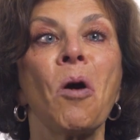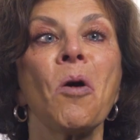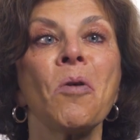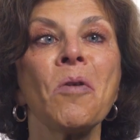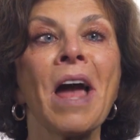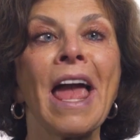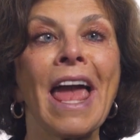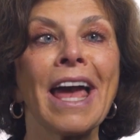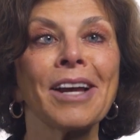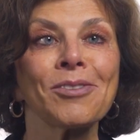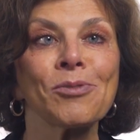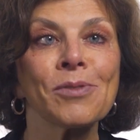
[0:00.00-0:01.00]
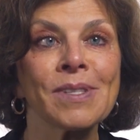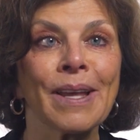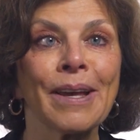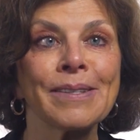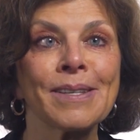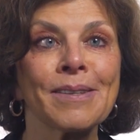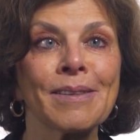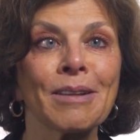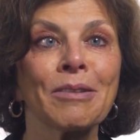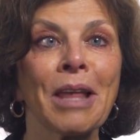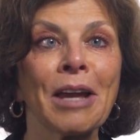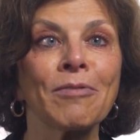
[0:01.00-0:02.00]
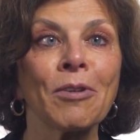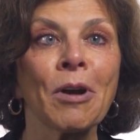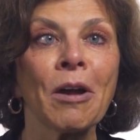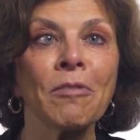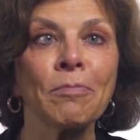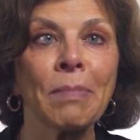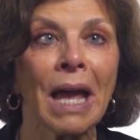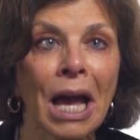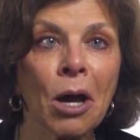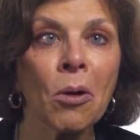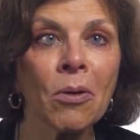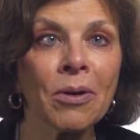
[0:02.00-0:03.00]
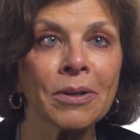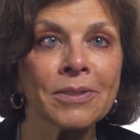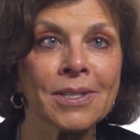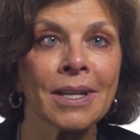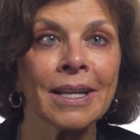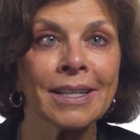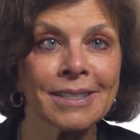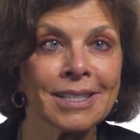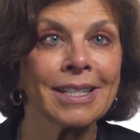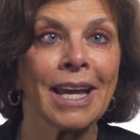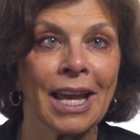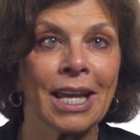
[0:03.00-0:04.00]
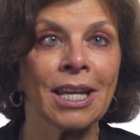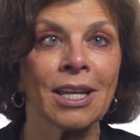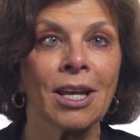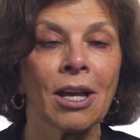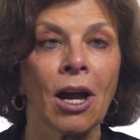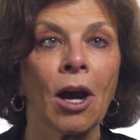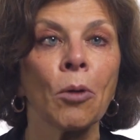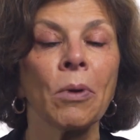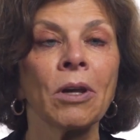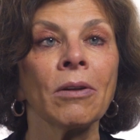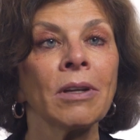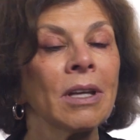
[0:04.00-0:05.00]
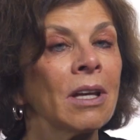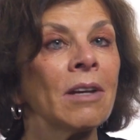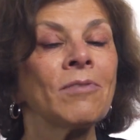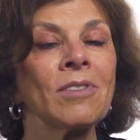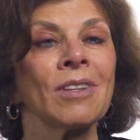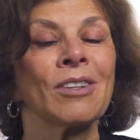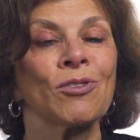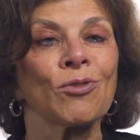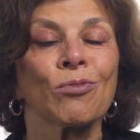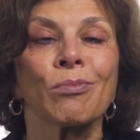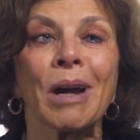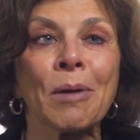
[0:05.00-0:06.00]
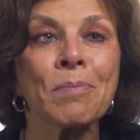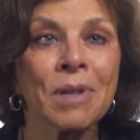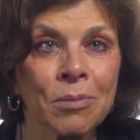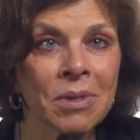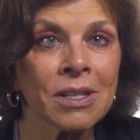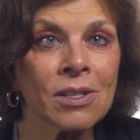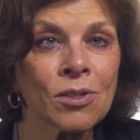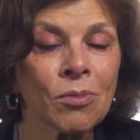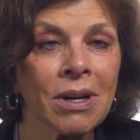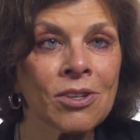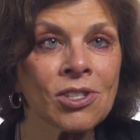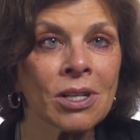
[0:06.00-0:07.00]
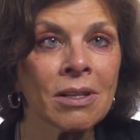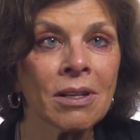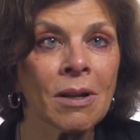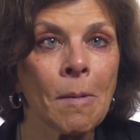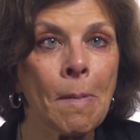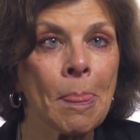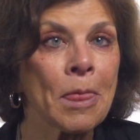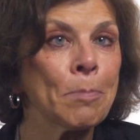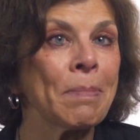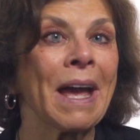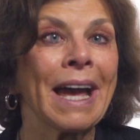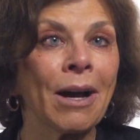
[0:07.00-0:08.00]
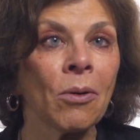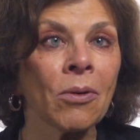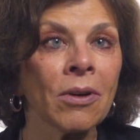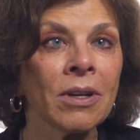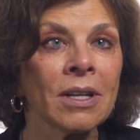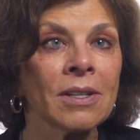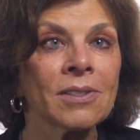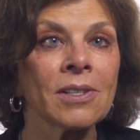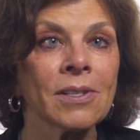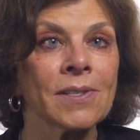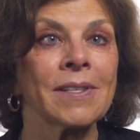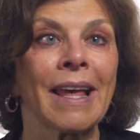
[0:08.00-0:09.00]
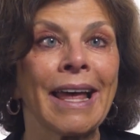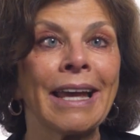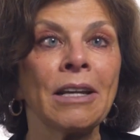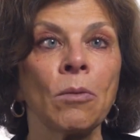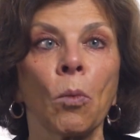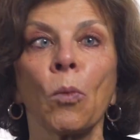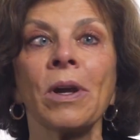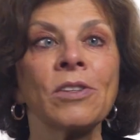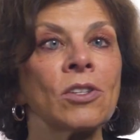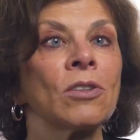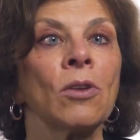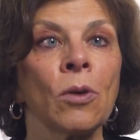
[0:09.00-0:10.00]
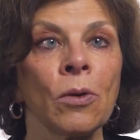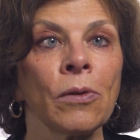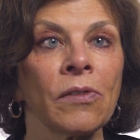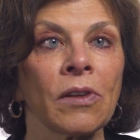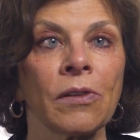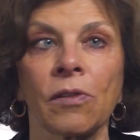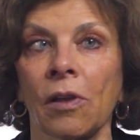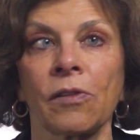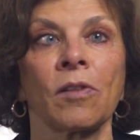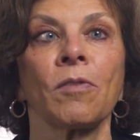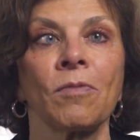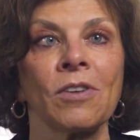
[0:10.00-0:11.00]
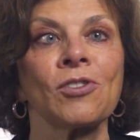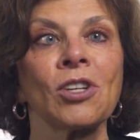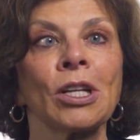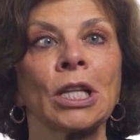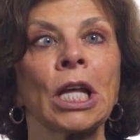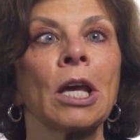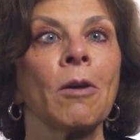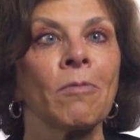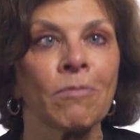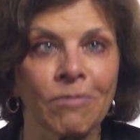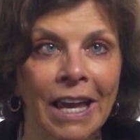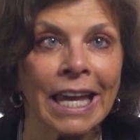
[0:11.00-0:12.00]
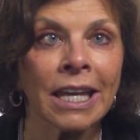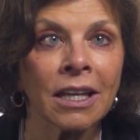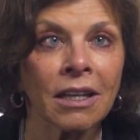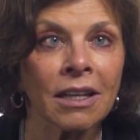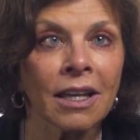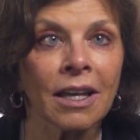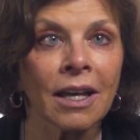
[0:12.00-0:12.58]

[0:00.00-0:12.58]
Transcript: who exercises the lever of powers today? Are we going to give to the Trump administration the power to decide which news is sufficiently fake,